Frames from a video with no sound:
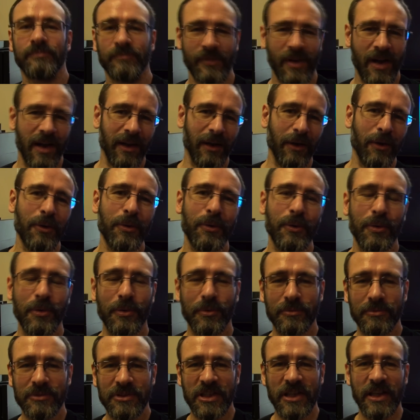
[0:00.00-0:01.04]
Hello.
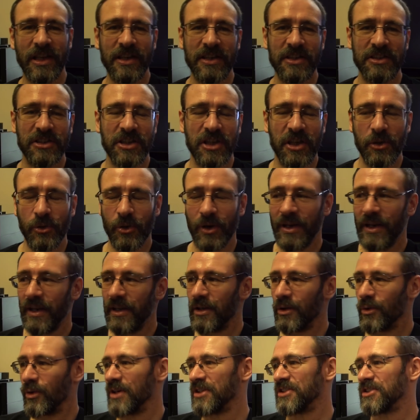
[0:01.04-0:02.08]
Today's Q&A
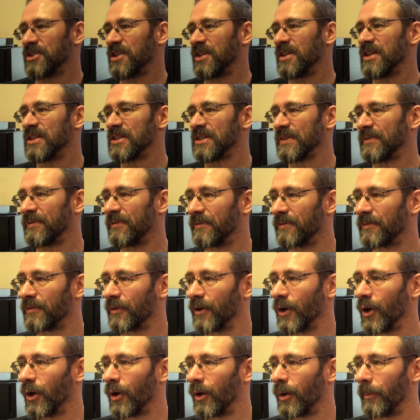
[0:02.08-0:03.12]
question is
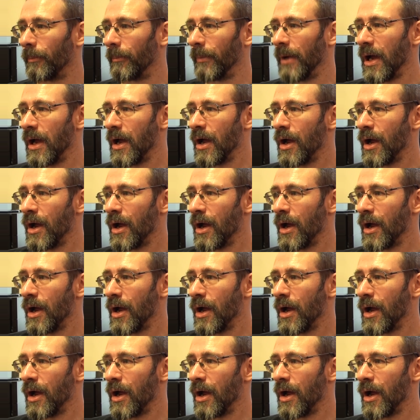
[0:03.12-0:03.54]
from